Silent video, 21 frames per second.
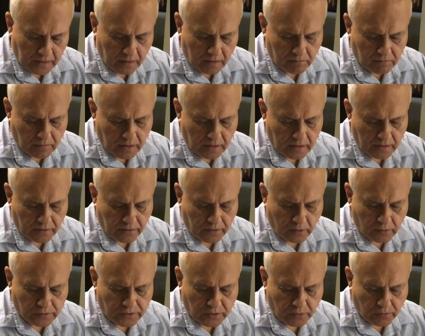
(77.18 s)
Among
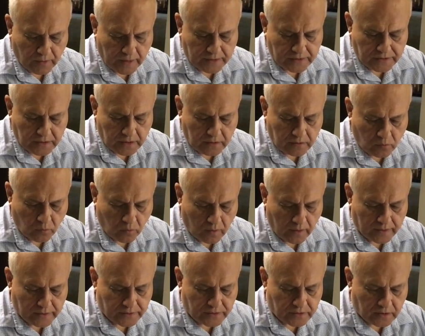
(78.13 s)
those arrested
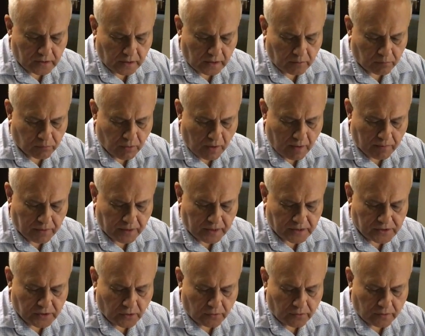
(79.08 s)
was the
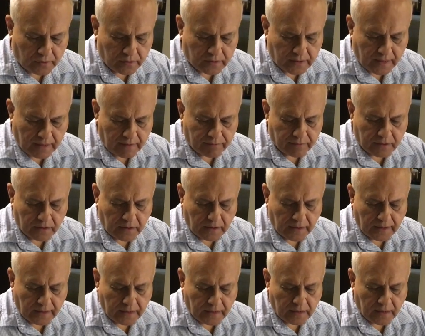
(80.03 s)
property's owner, David
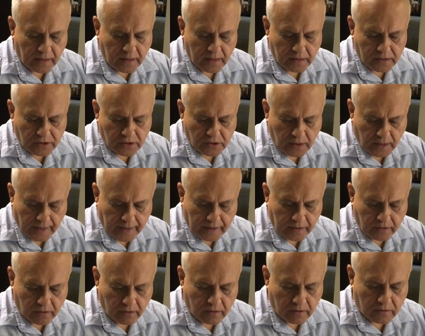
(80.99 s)
Lee
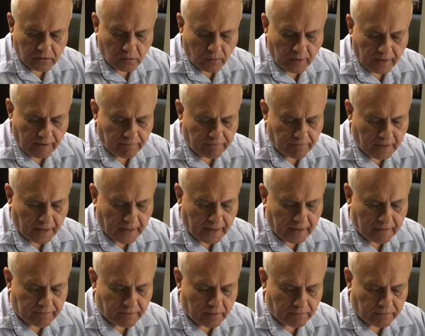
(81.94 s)
Schlenker,
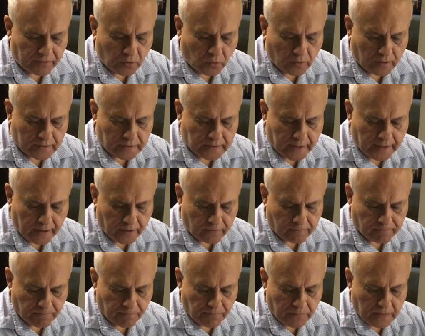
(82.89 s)
25, of
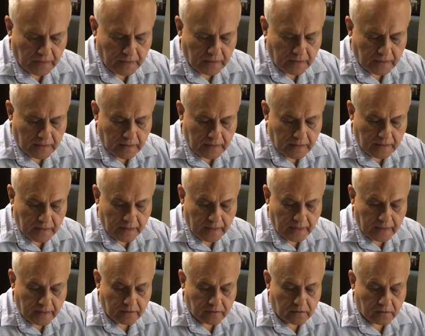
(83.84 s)
Yorktown. He
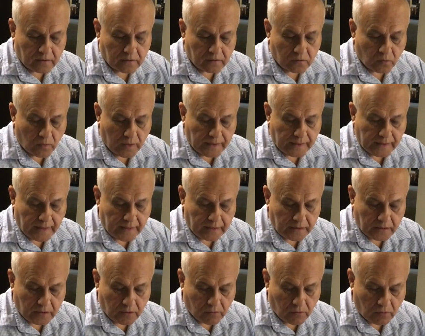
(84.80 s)
and
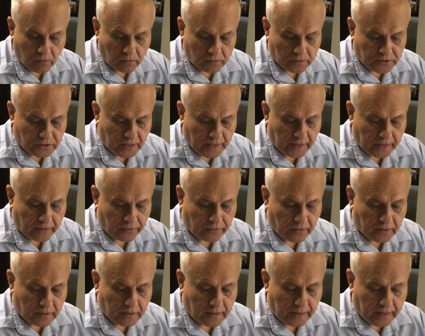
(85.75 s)
28-year-old
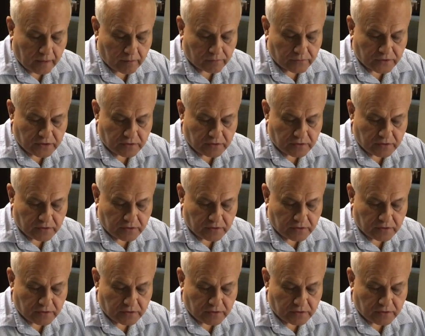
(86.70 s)
Jonathan M.